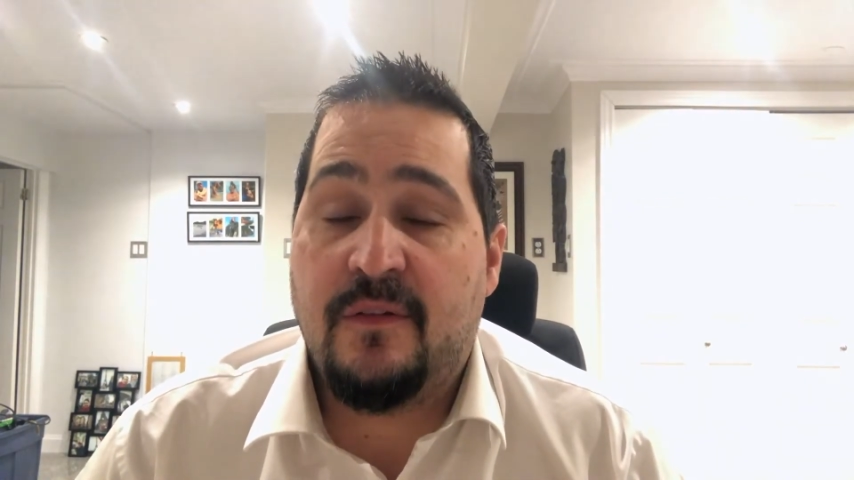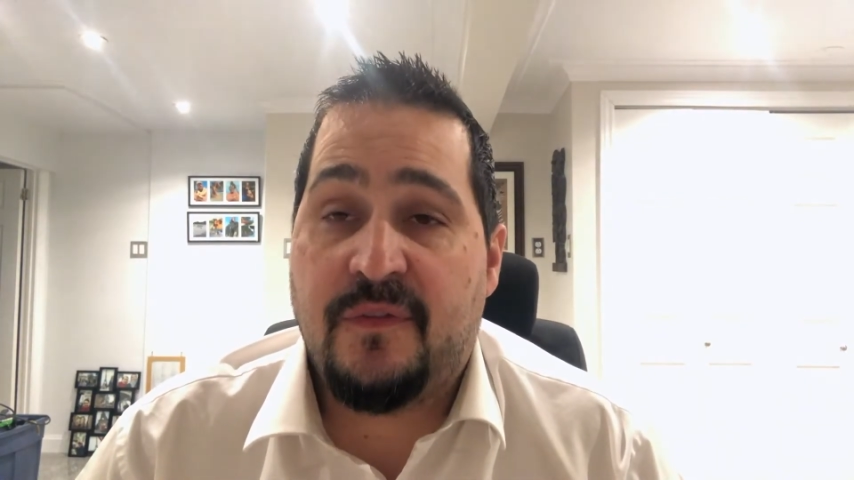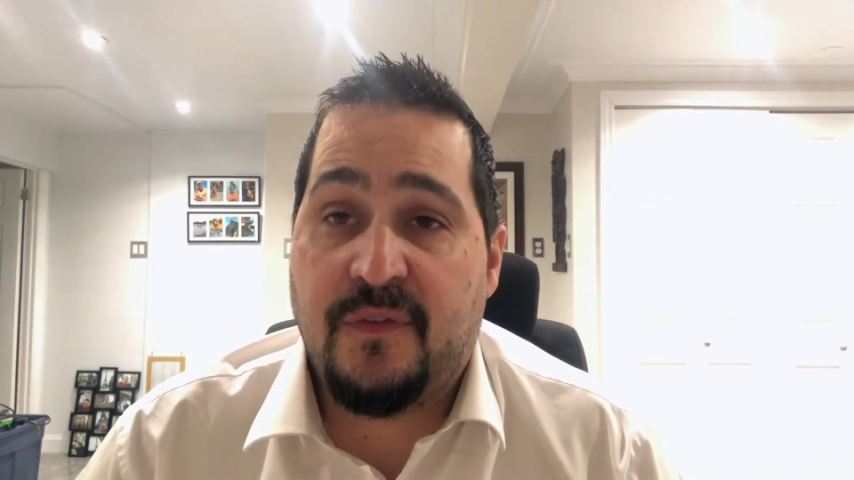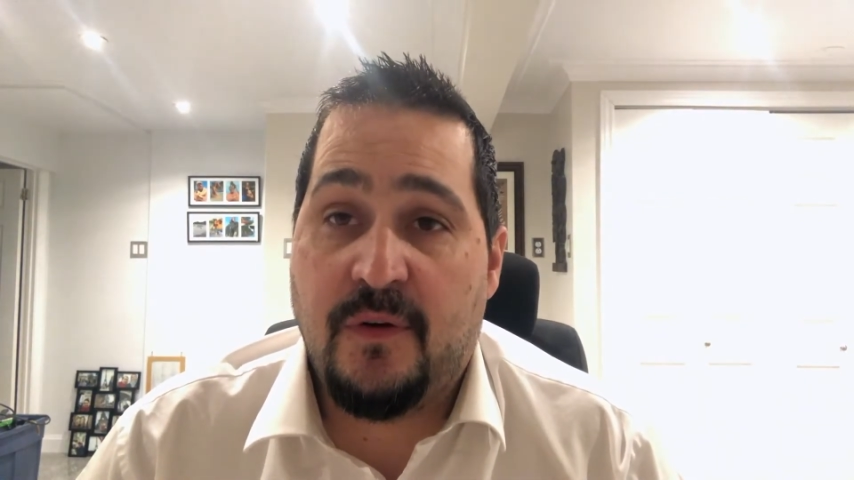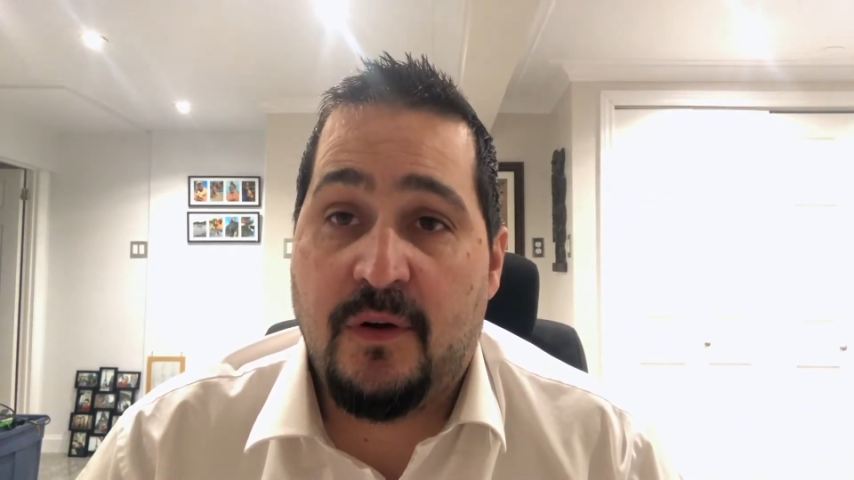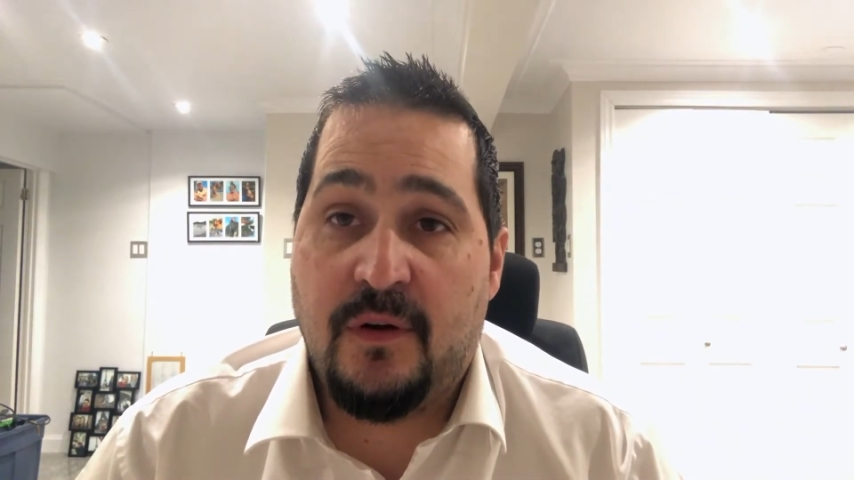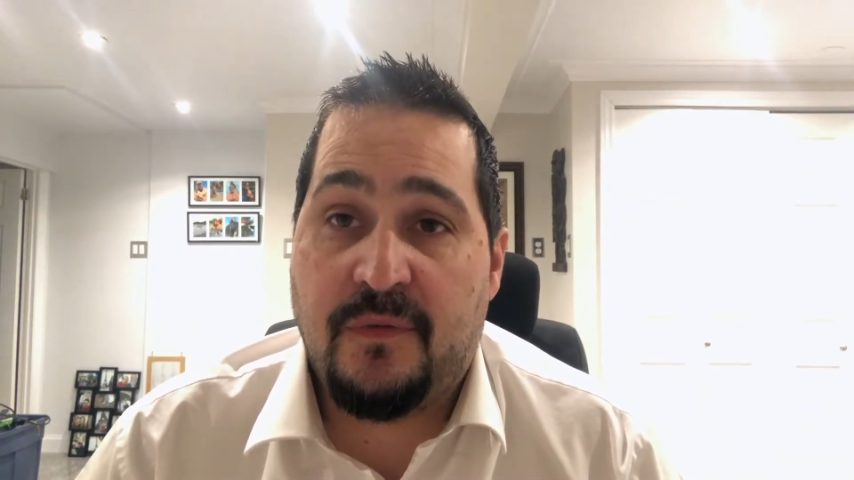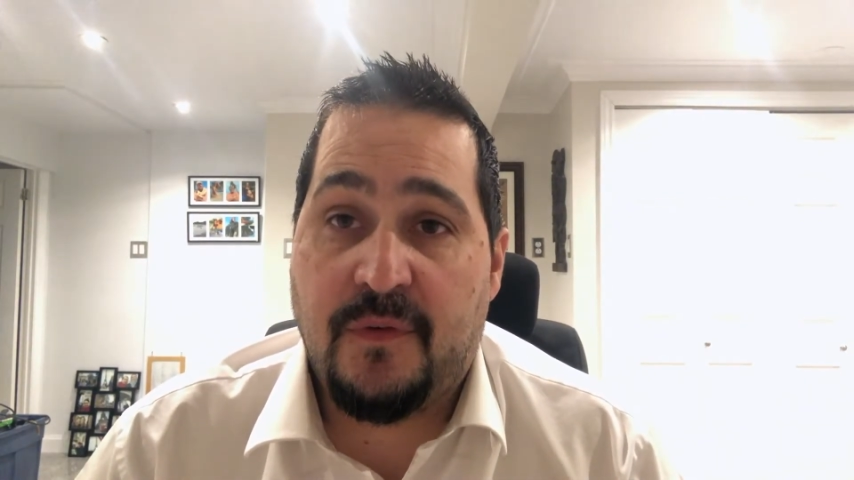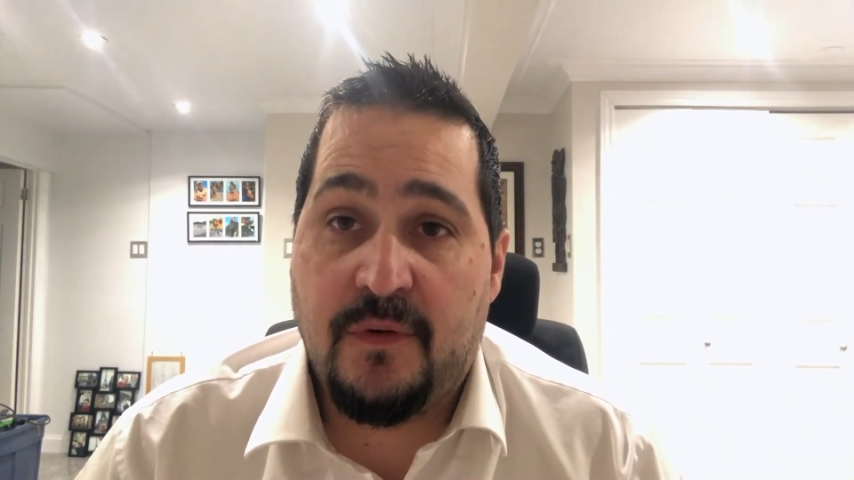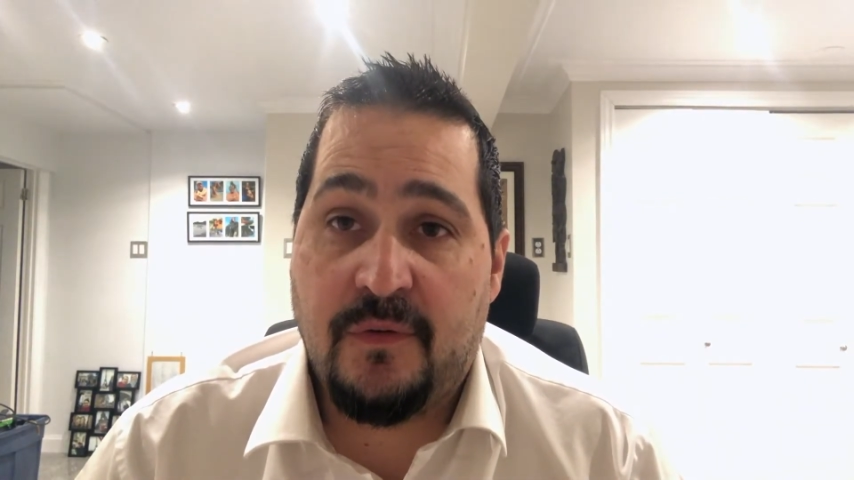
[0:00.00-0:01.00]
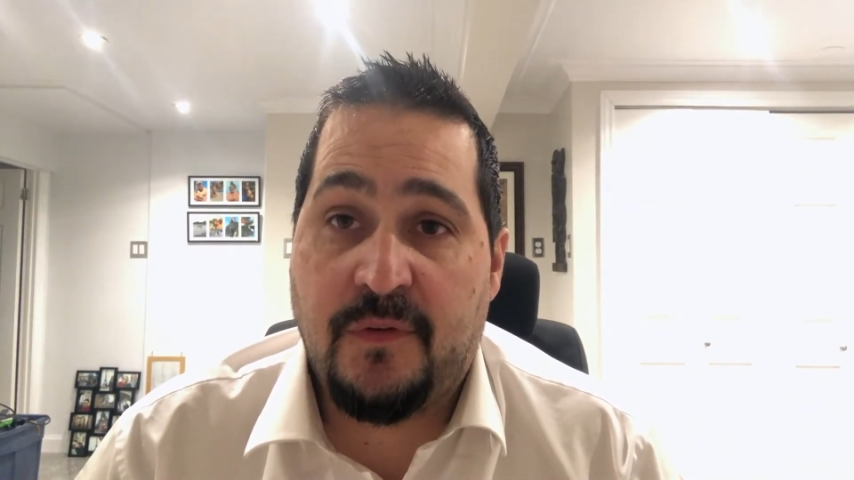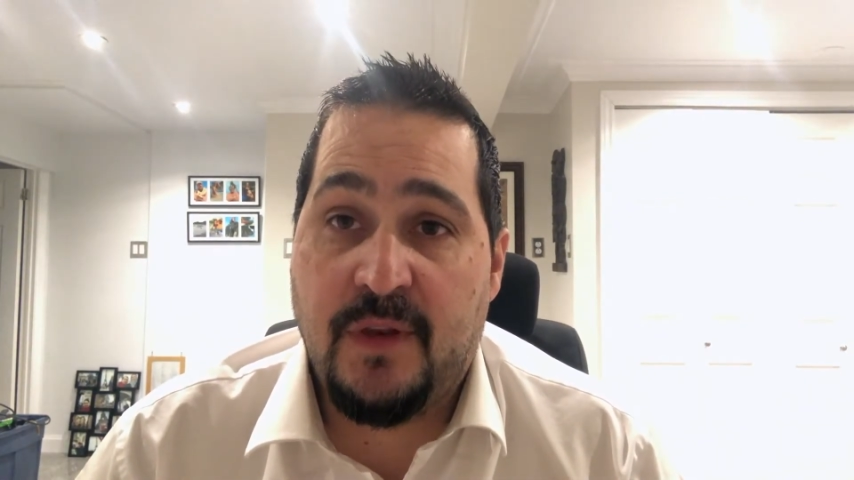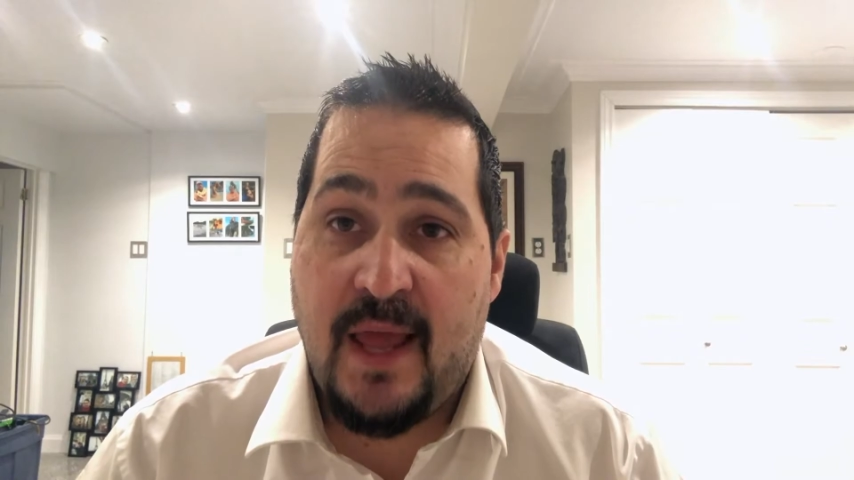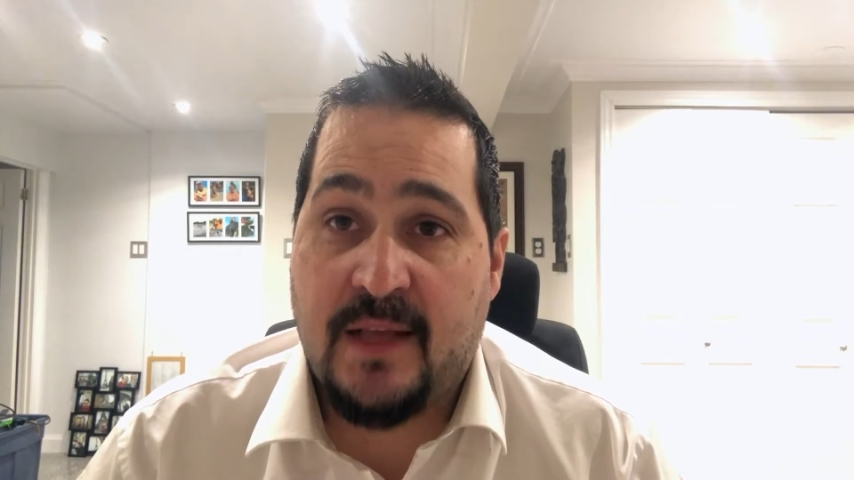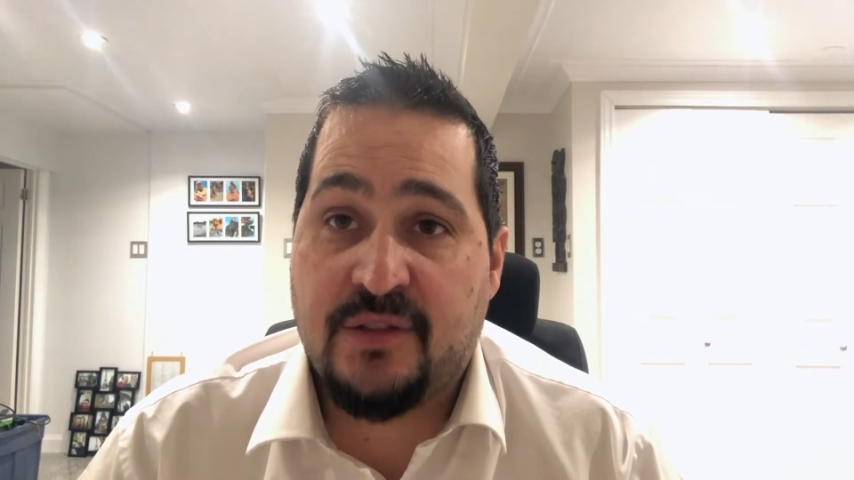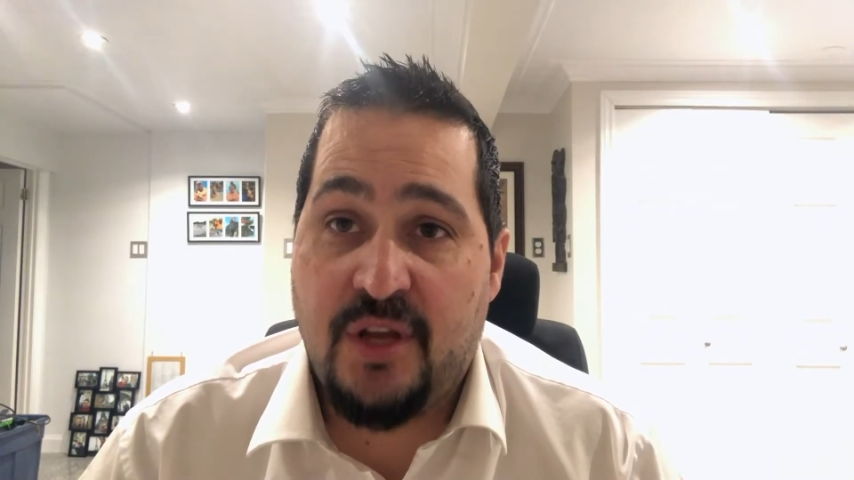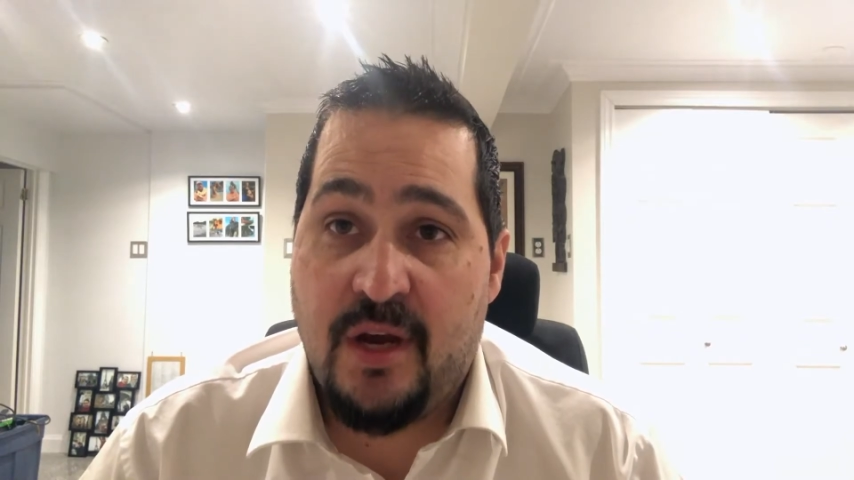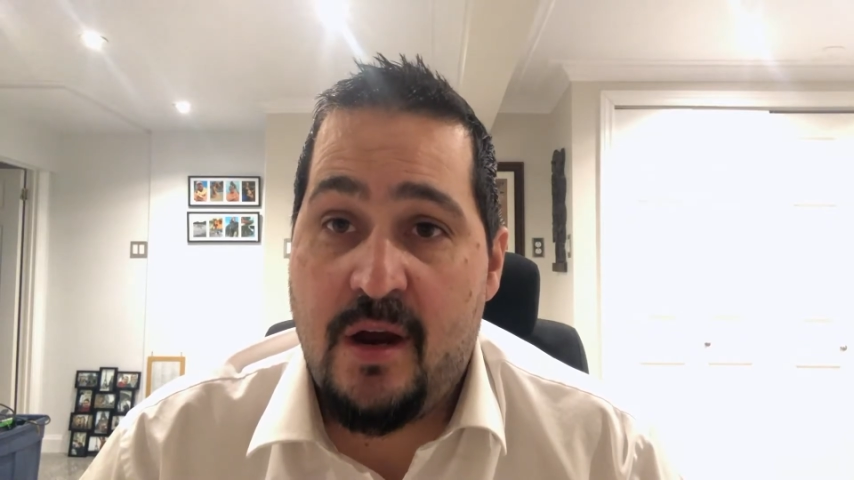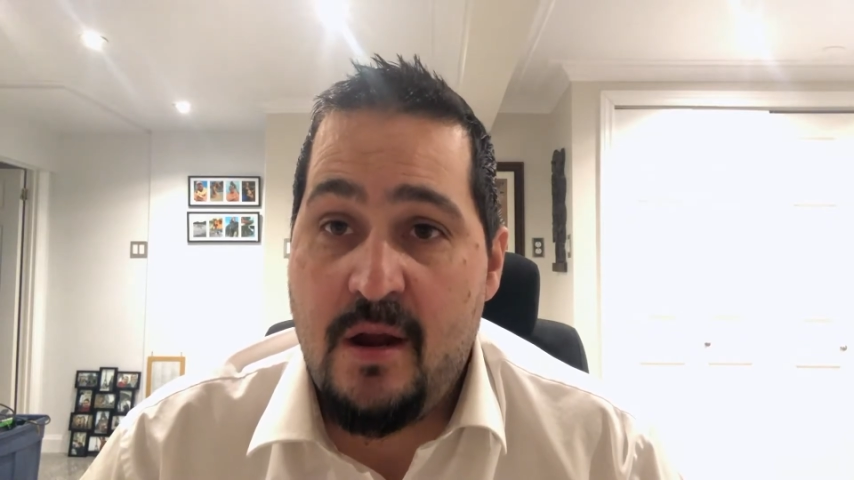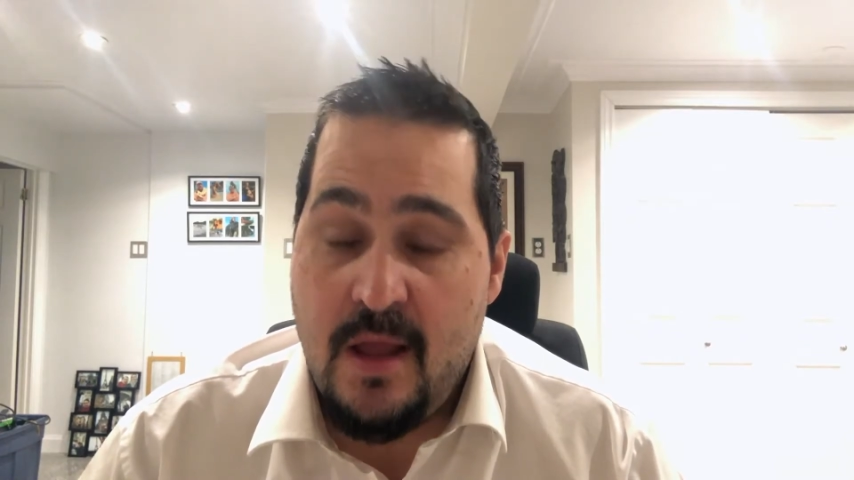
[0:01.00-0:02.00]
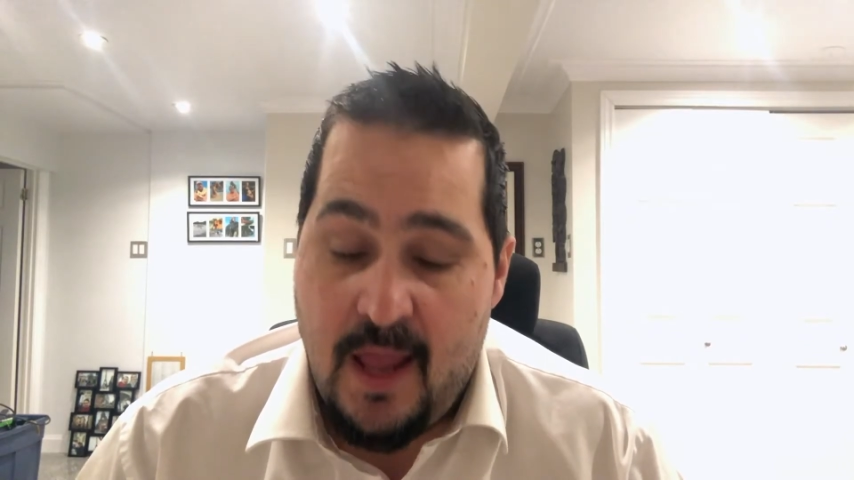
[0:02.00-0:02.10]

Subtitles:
for next year.